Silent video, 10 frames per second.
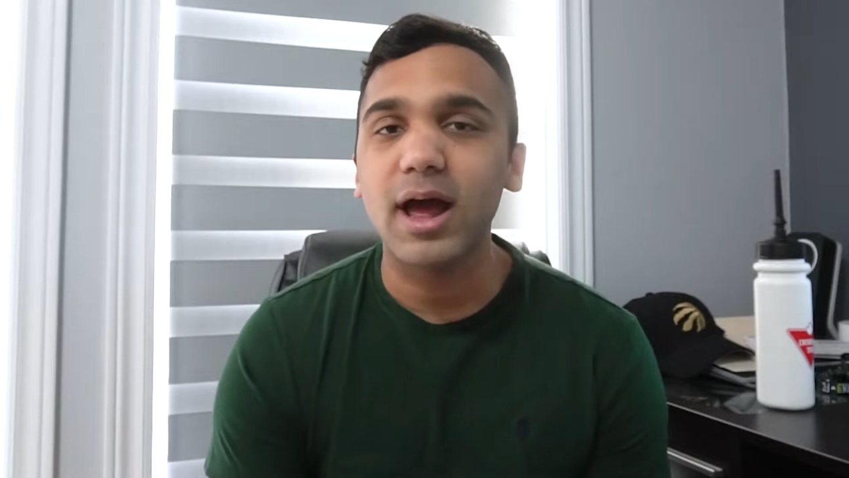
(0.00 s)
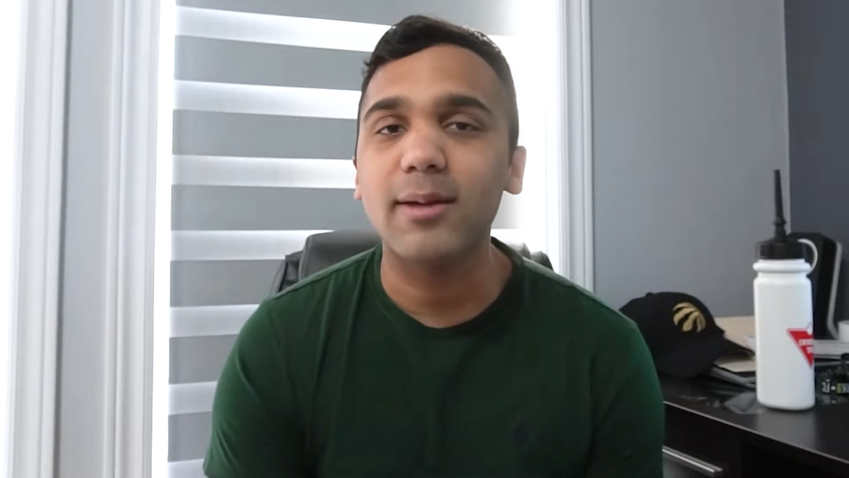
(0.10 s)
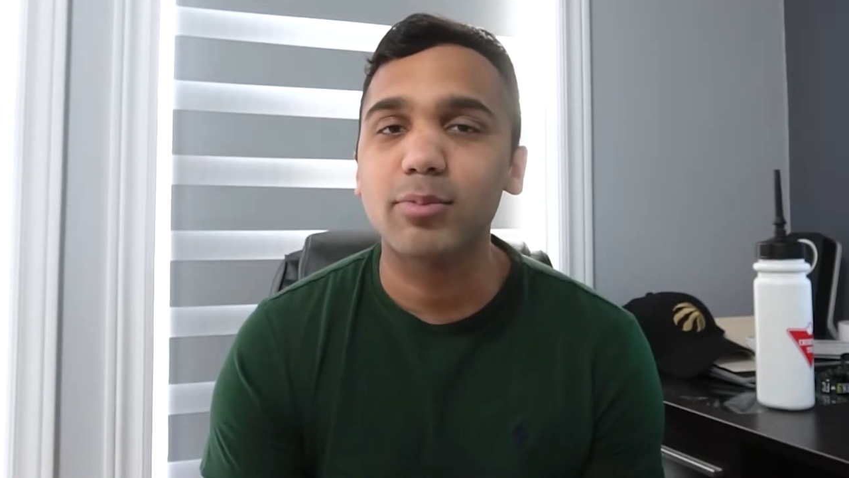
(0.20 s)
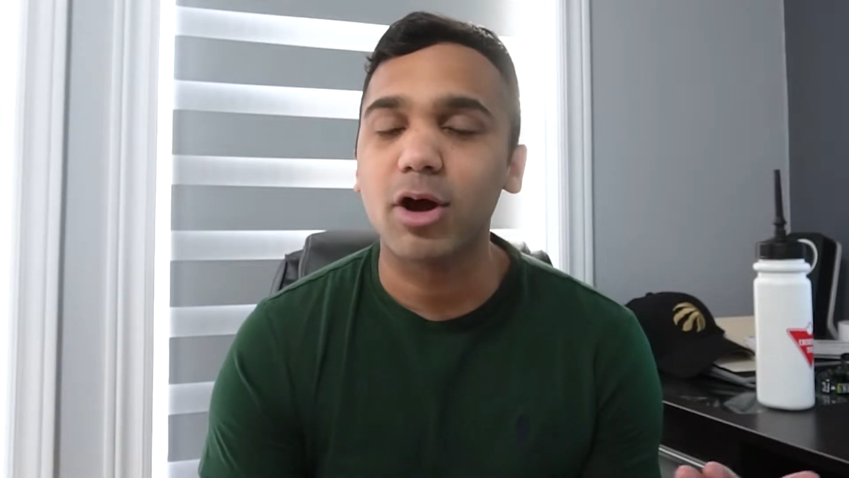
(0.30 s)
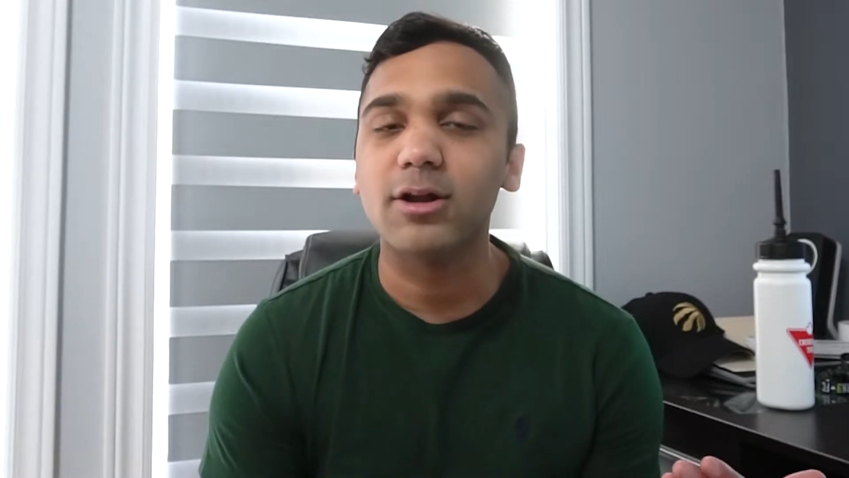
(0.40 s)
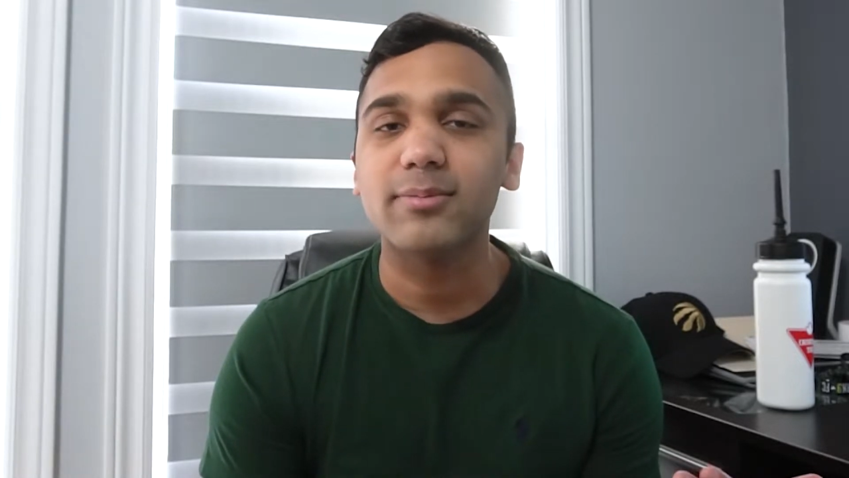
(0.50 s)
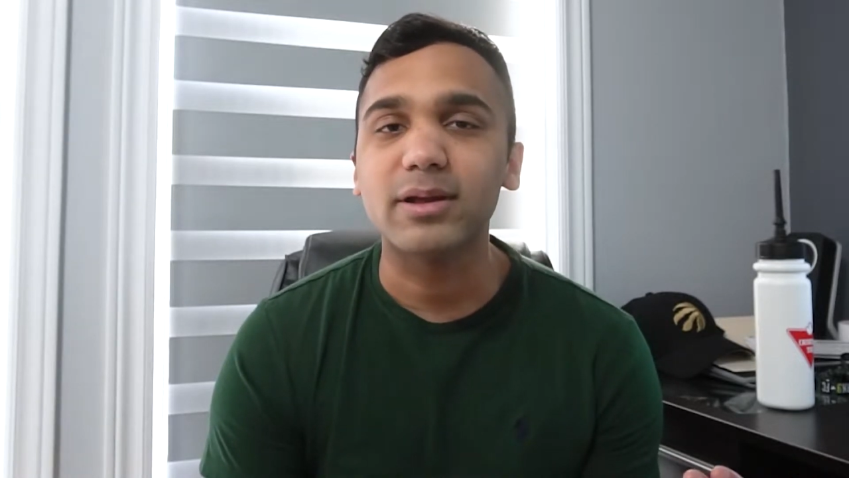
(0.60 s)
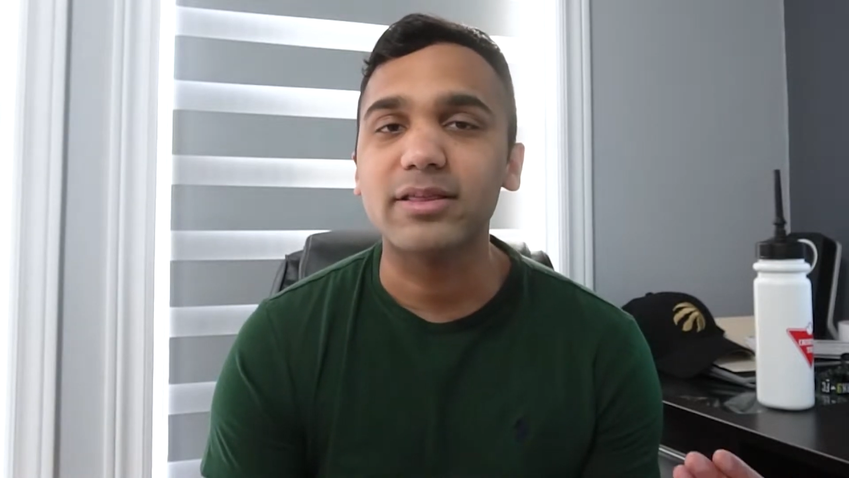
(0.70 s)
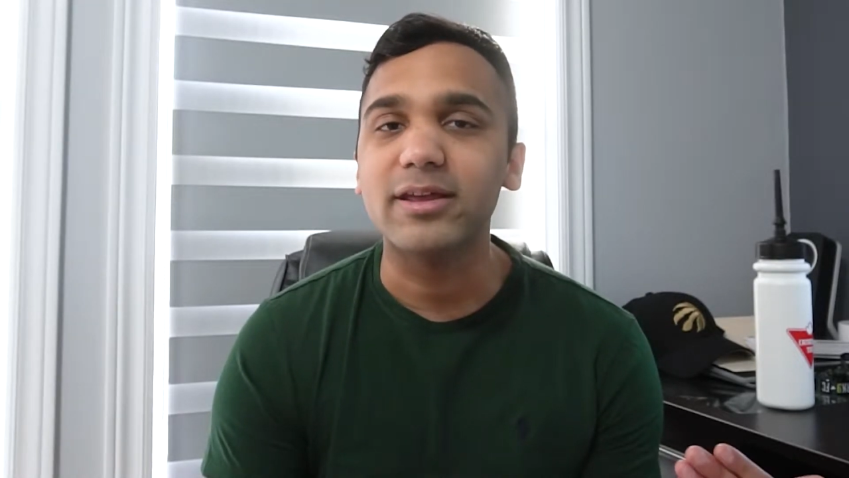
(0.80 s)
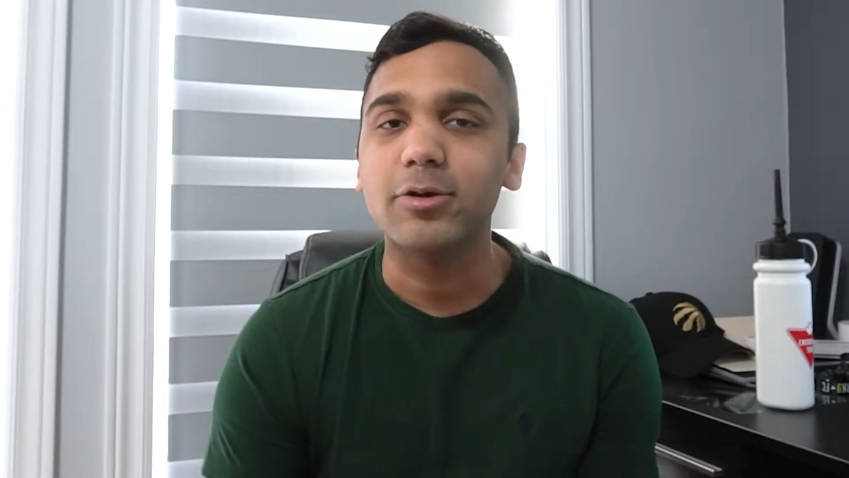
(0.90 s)
I brought up
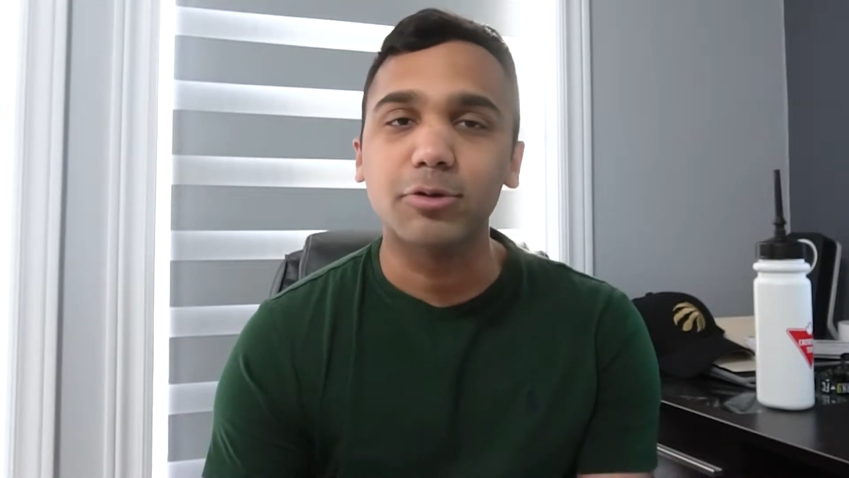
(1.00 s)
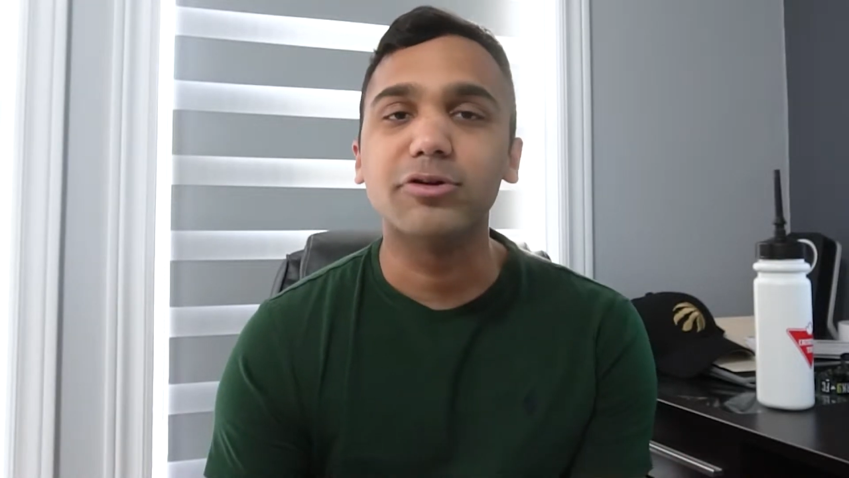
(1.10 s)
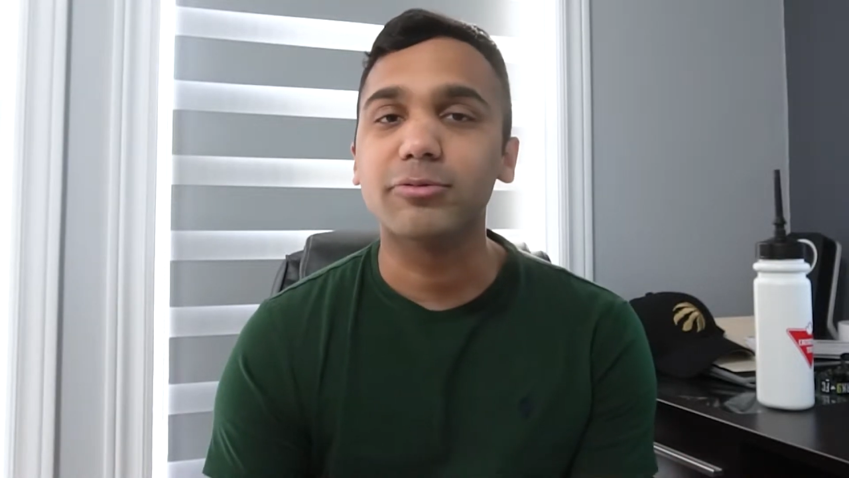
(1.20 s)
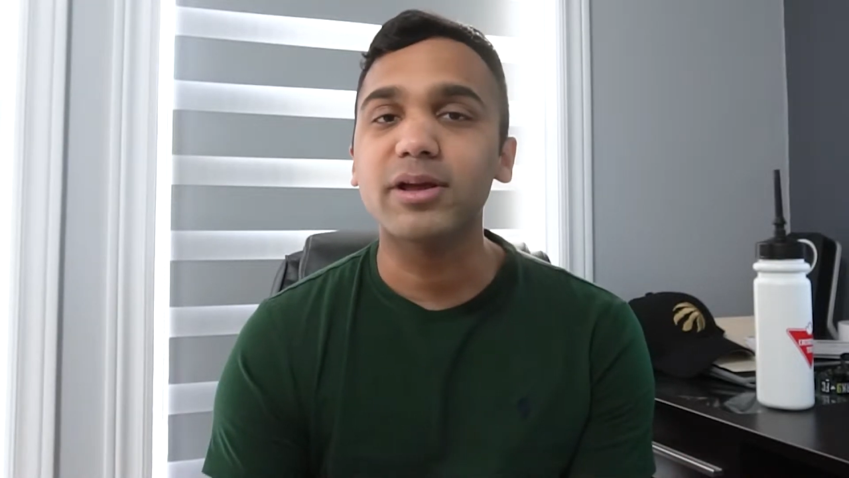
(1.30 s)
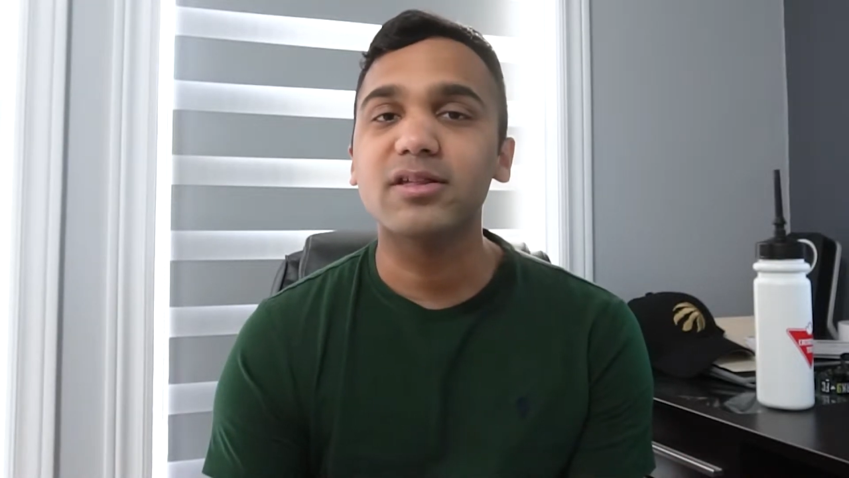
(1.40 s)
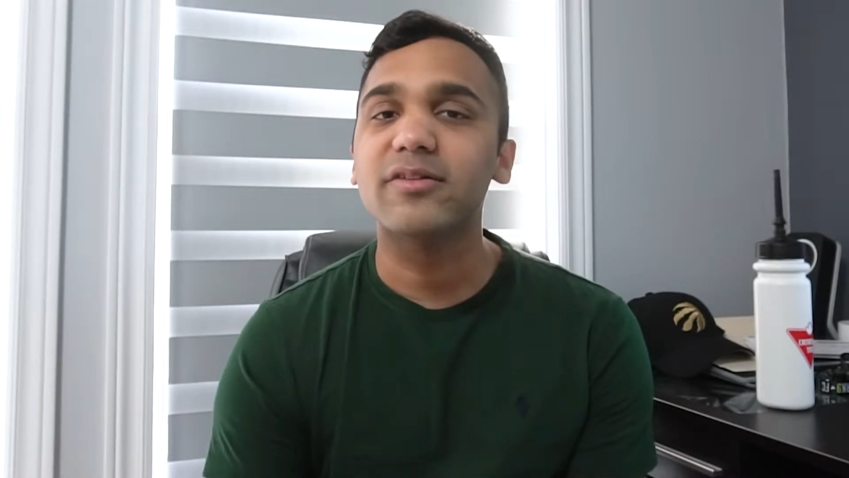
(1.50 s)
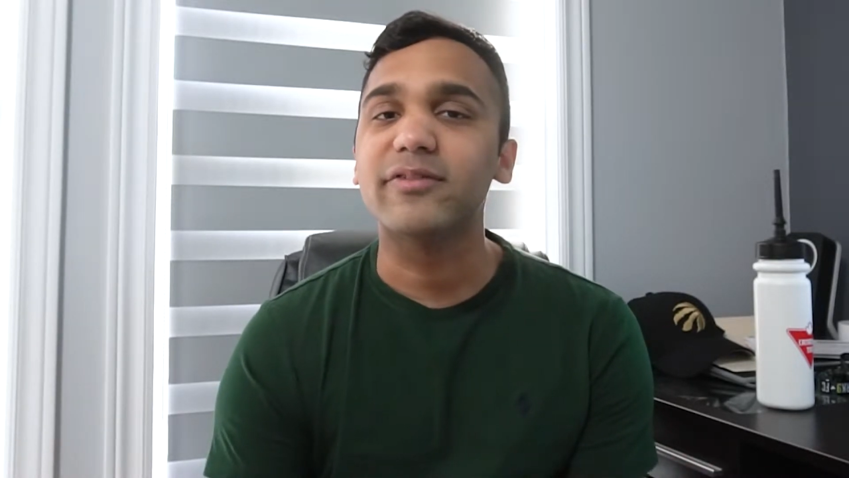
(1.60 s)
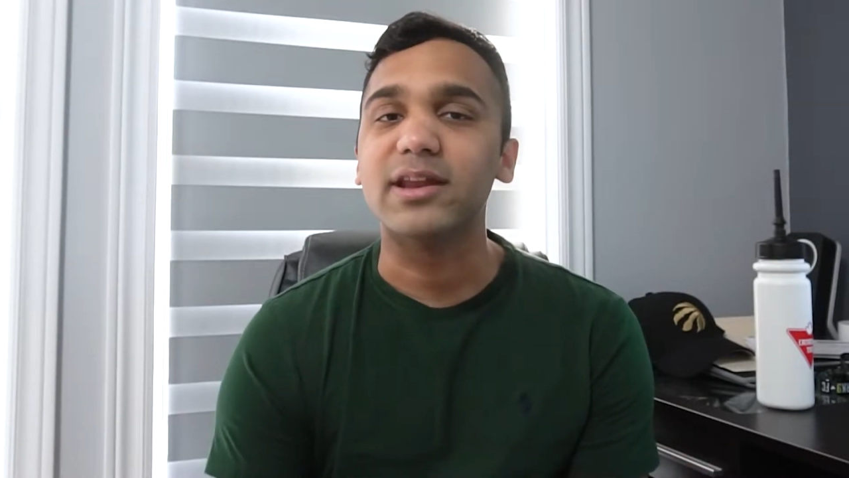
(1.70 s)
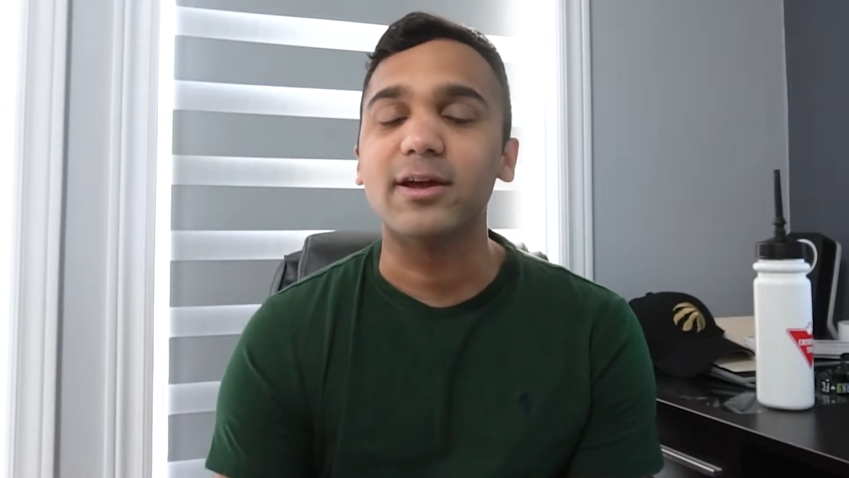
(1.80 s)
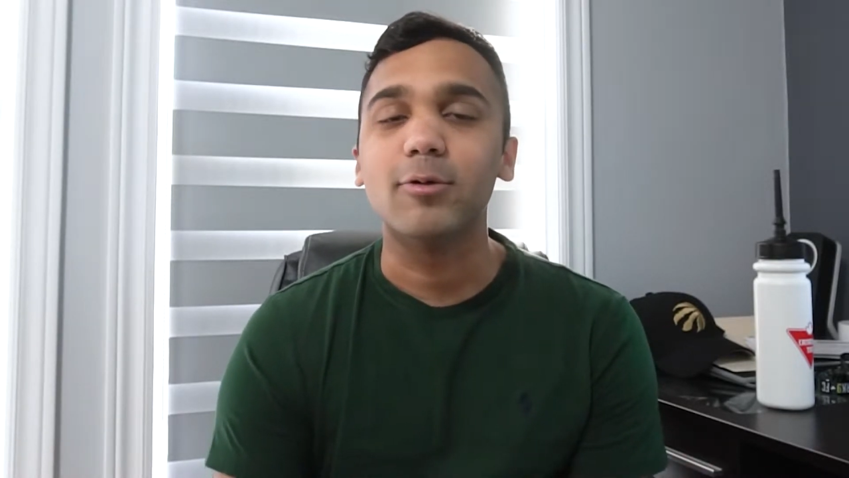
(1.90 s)
in the Ugariza
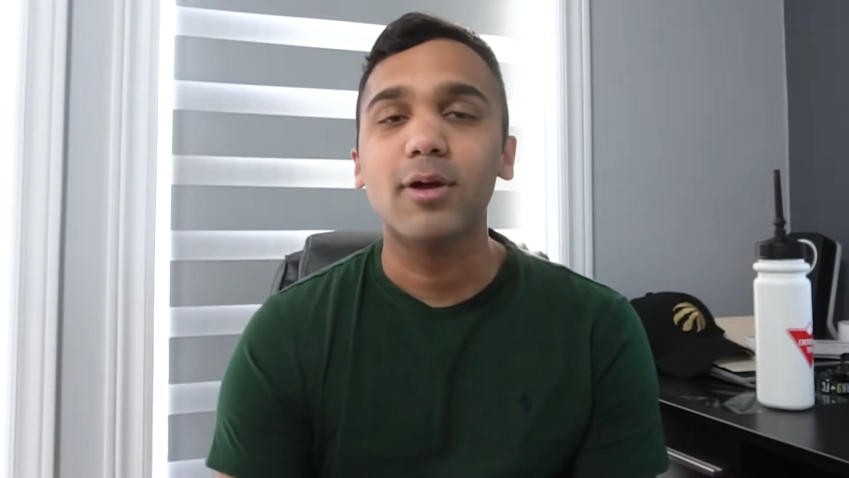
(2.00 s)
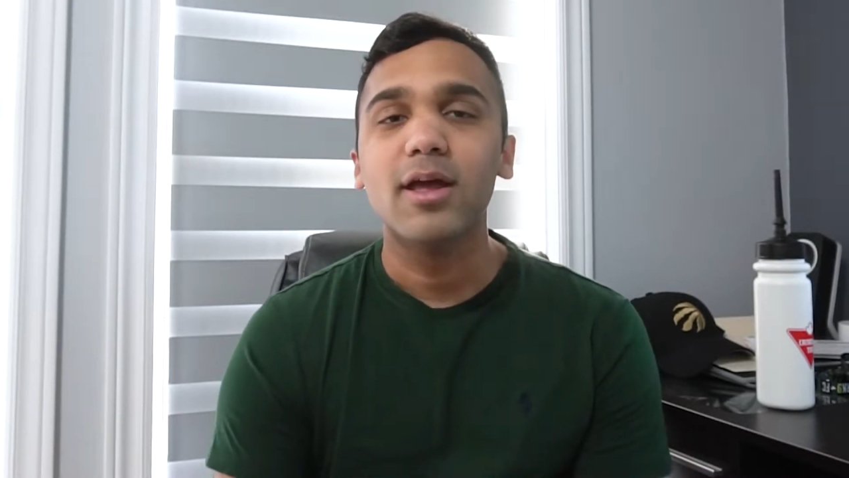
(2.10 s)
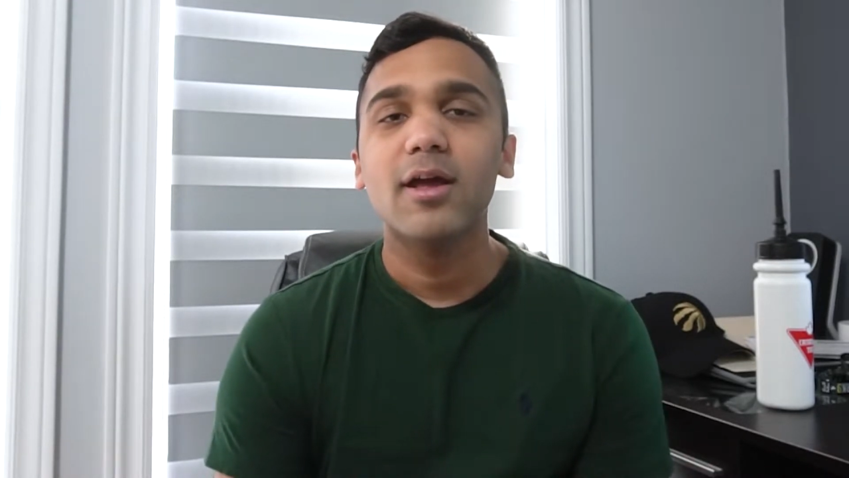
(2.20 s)
video.